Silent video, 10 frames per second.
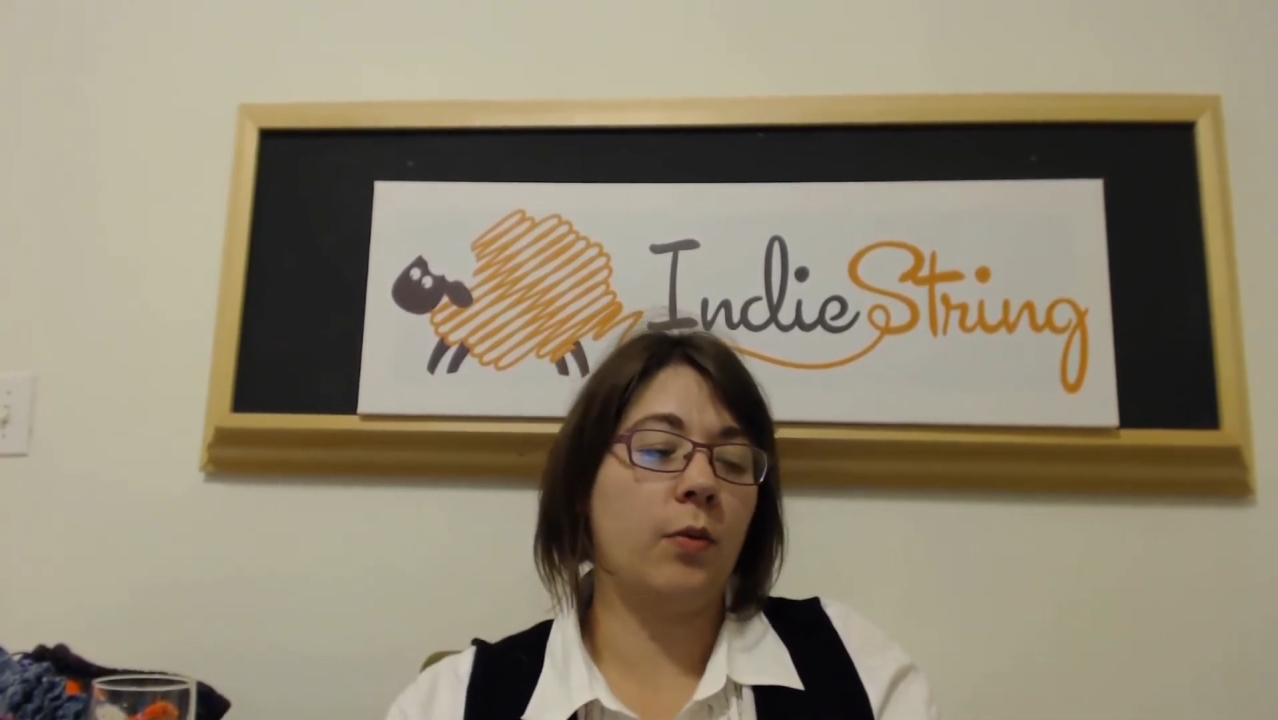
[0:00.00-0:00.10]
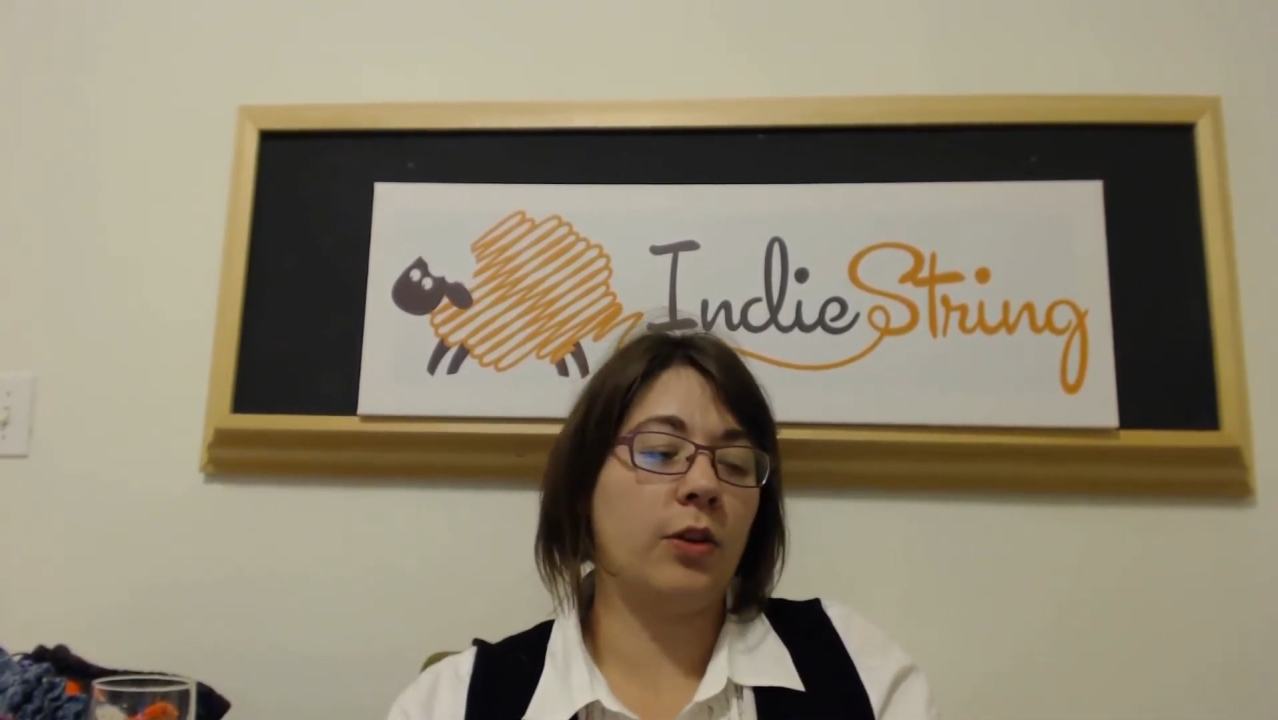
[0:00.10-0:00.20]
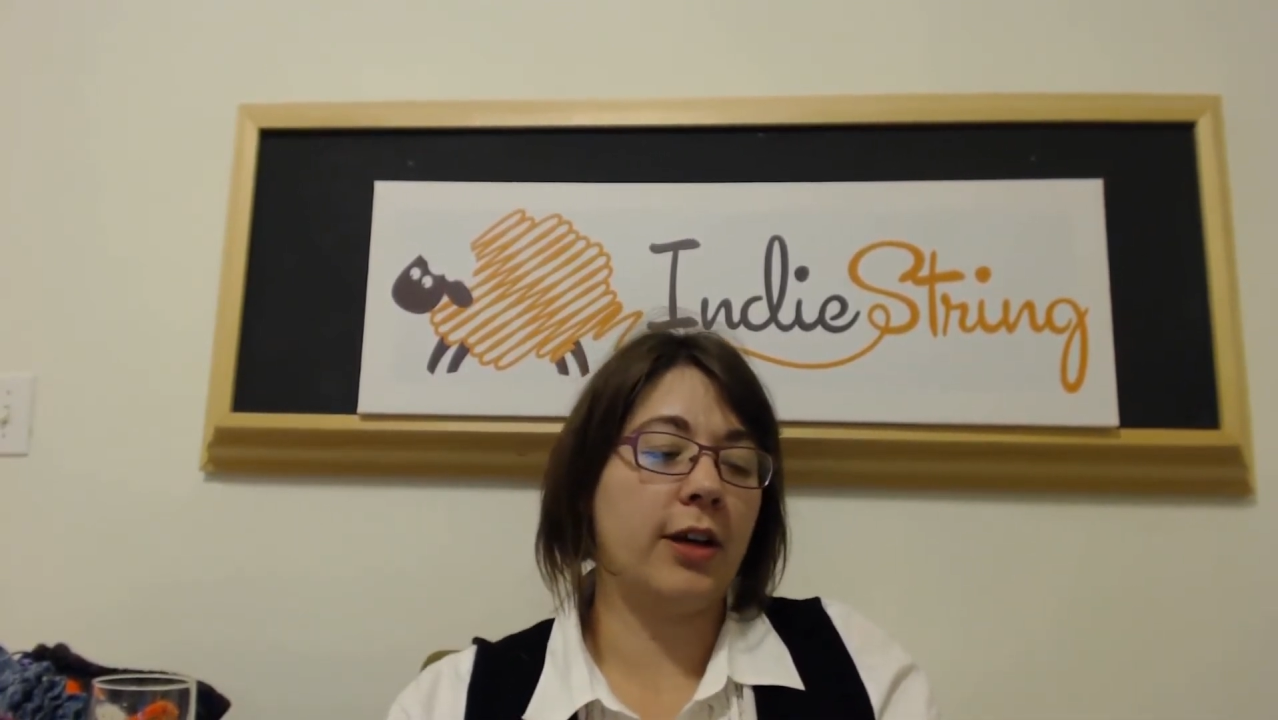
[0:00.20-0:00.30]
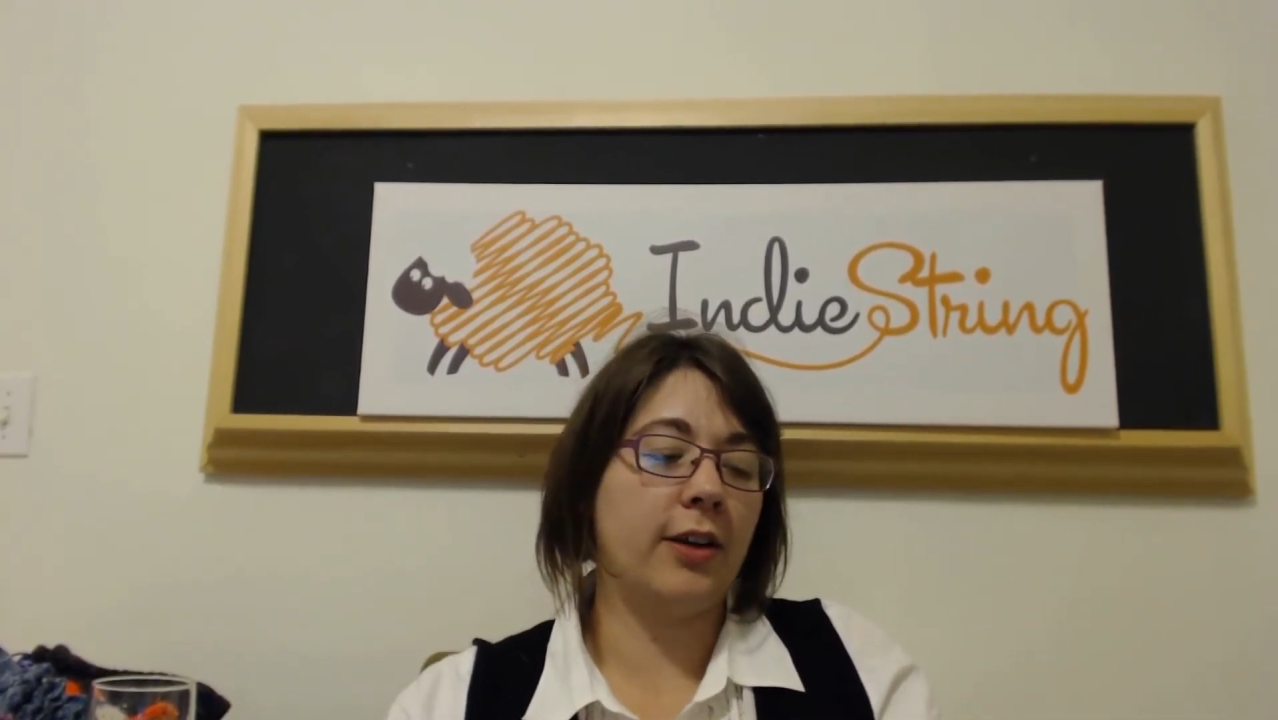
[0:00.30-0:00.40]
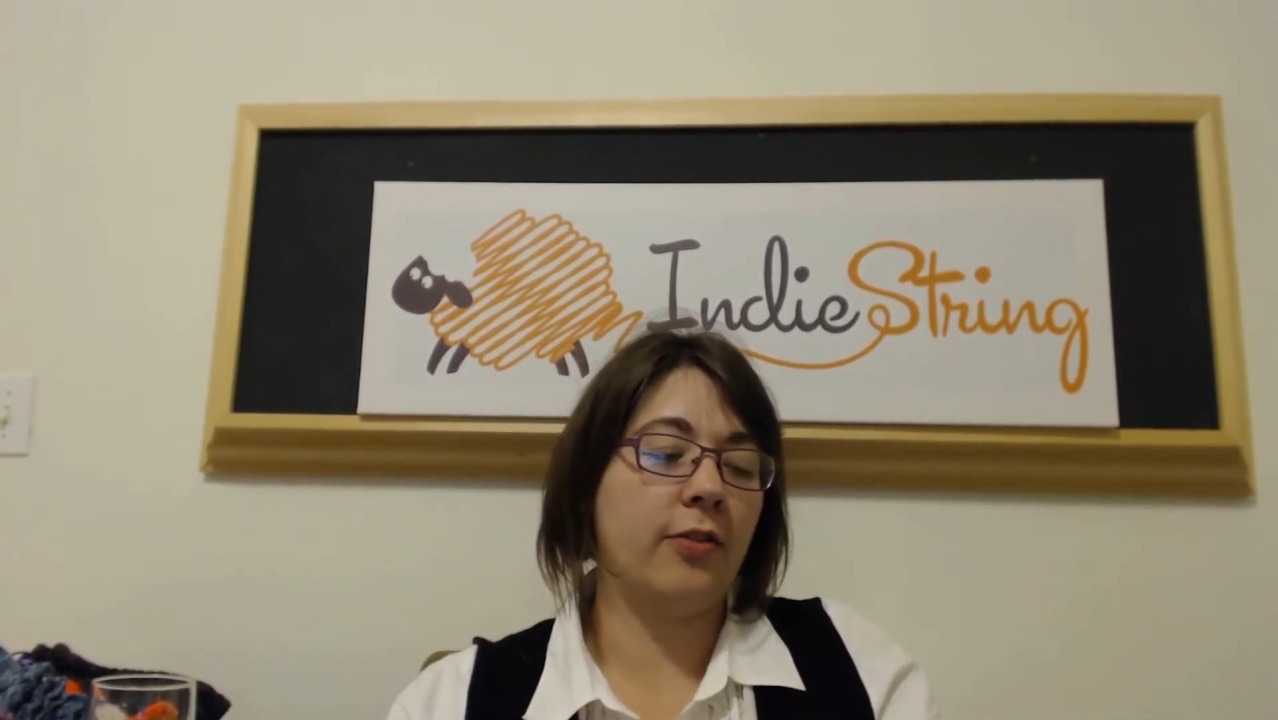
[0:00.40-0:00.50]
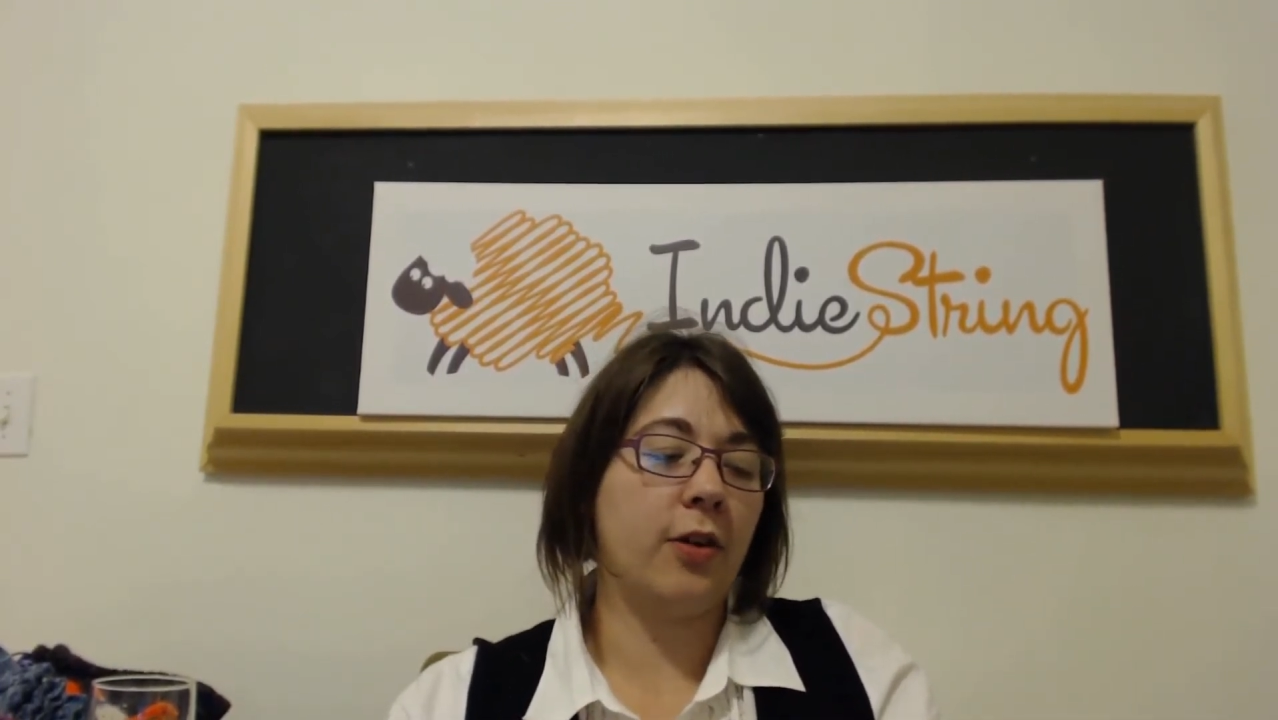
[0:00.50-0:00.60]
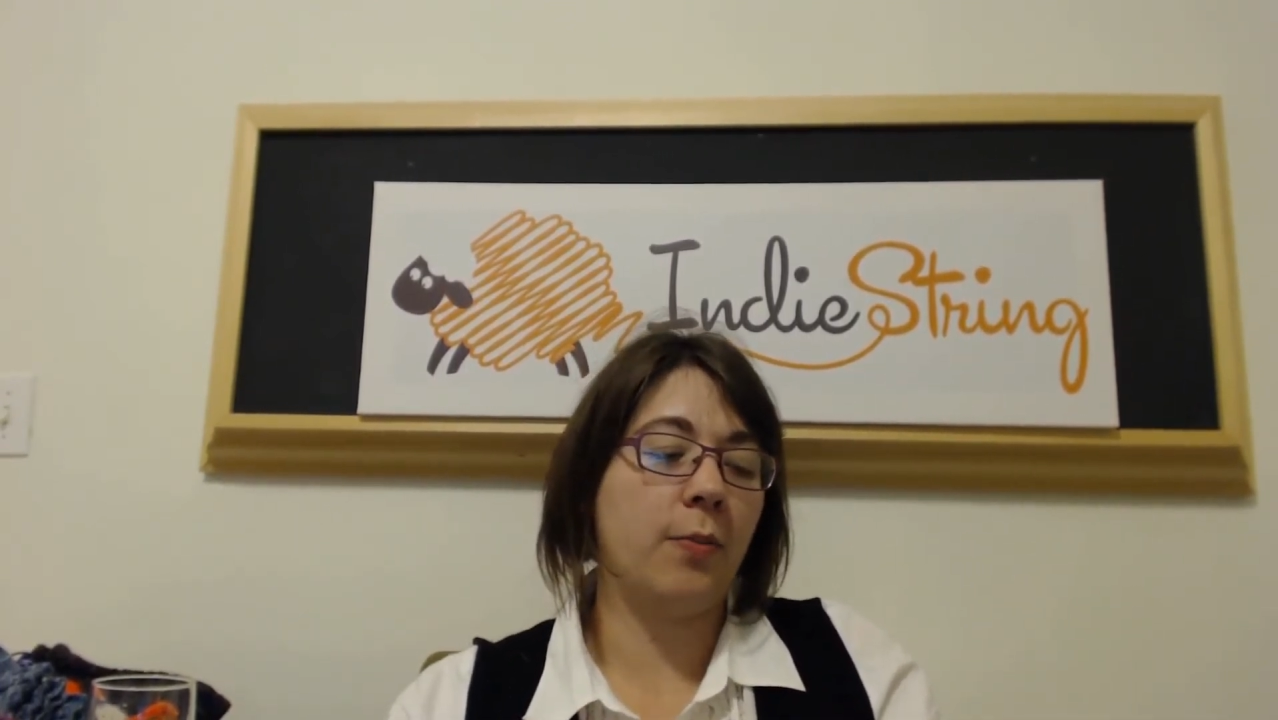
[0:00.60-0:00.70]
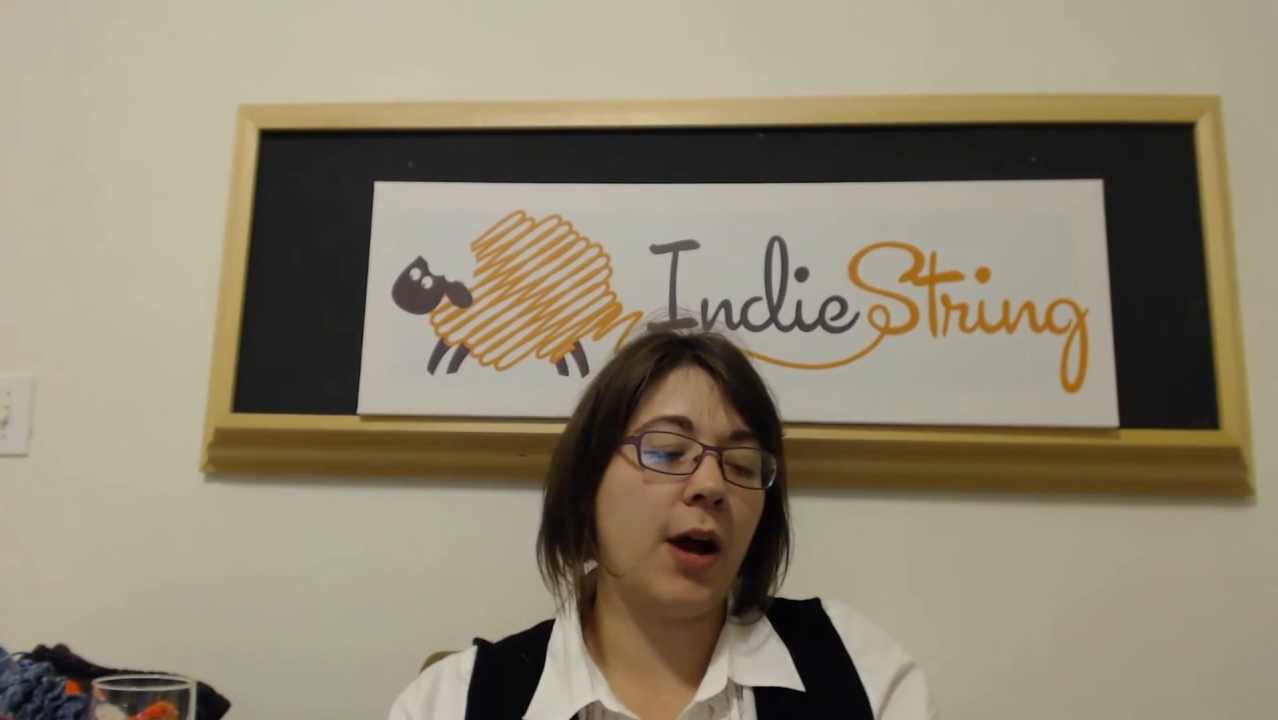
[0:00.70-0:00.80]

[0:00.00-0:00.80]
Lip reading: looking for a